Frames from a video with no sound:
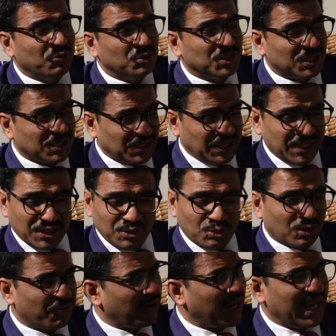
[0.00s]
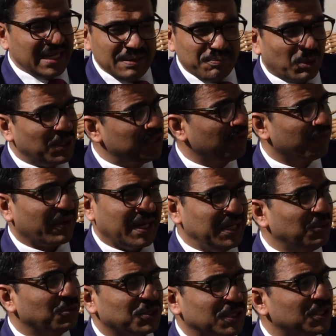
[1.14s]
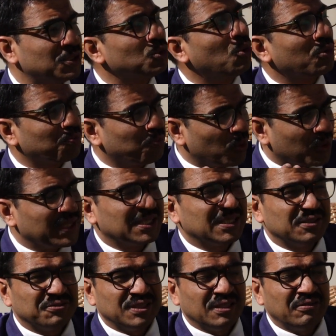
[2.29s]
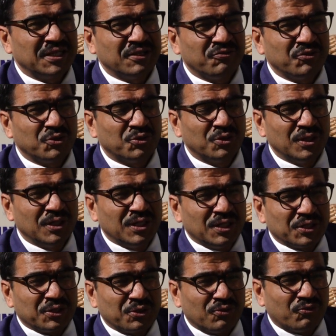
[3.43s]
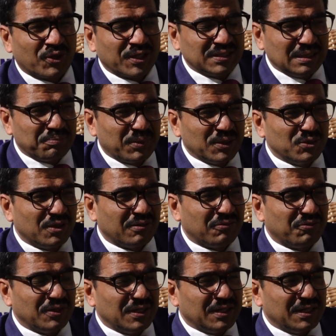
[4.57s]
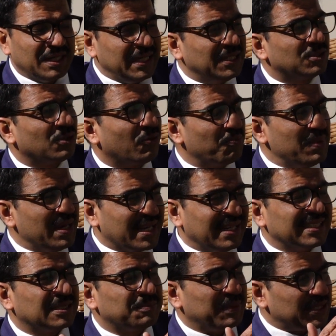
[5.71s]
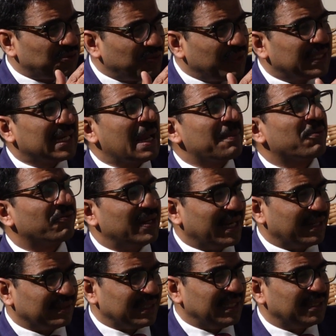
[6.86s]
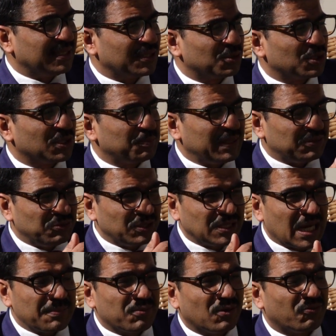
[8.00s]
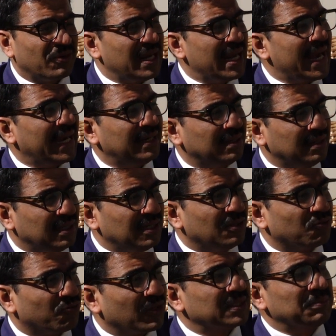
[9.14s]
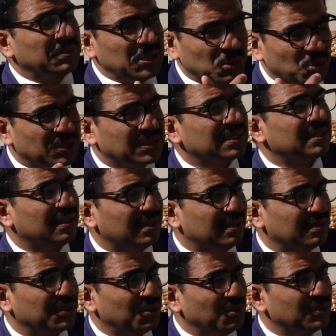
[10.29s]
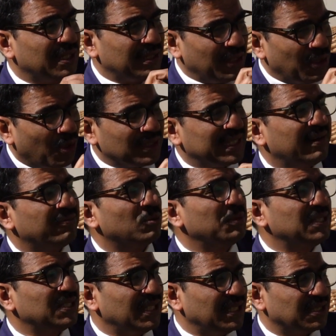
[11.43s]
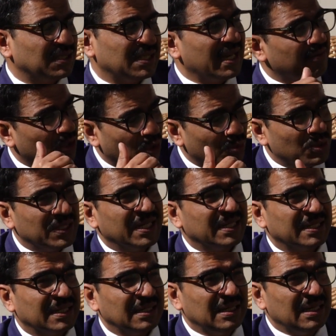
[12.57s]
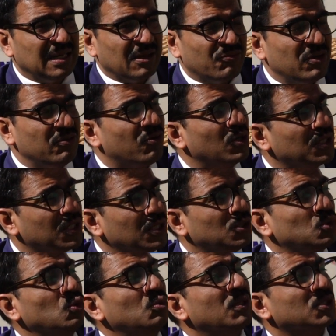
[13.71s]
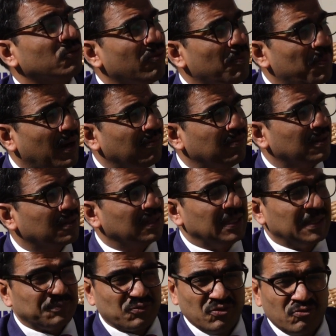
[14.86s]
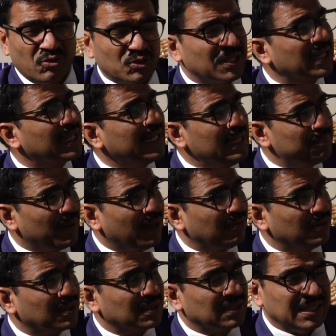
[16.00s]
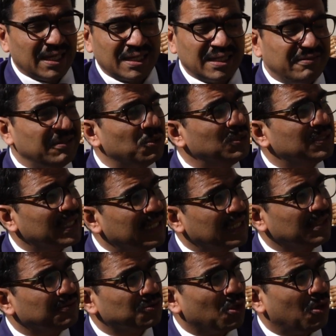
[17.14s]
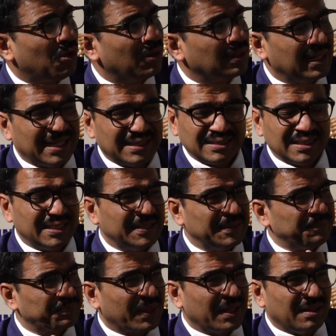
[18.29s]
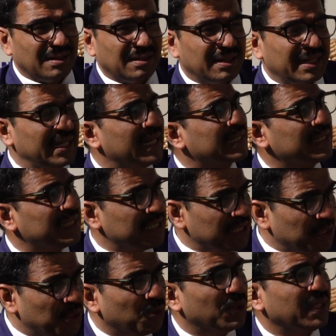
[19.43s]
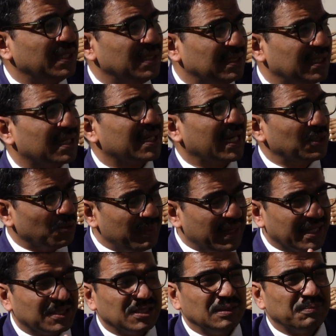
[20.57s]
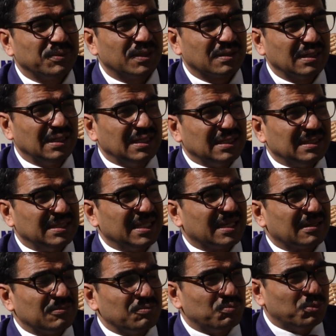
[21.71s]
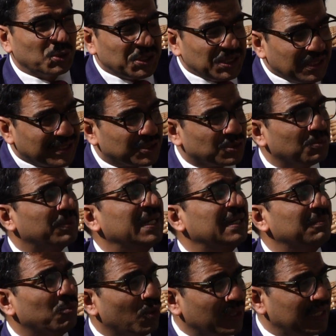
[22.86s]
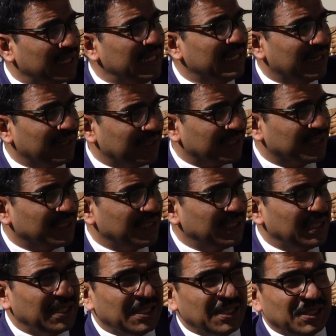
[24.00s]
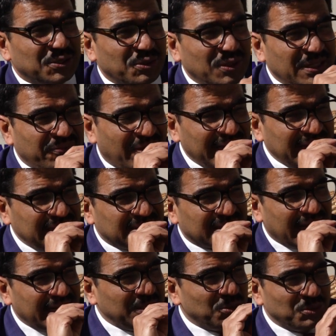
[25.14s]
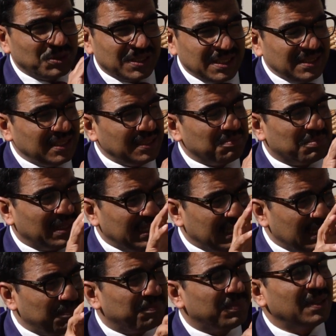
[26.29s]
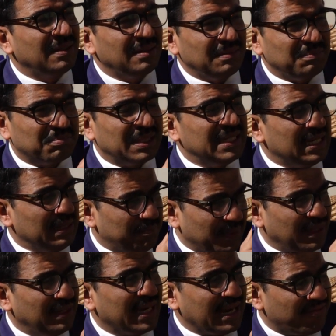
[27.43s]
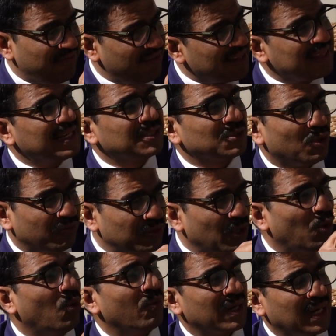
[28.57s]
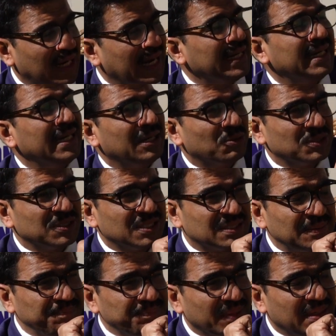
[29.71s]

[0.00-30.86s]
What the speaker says: you just take a note of any policy of any good state, so progressives, they will give you, for example, you have needs of making a specific type of data center, so specific type of land, for example, use, the laws have to be changed, they have accommodated. We wanted too much of a power, we wanted green power, they are giving you incentives on, let's say, electricity duties, they are trying to make it cheaper, they are pushing us to bring more green energy. So if I try to see this multiple like facets of the overall IT ecosystem,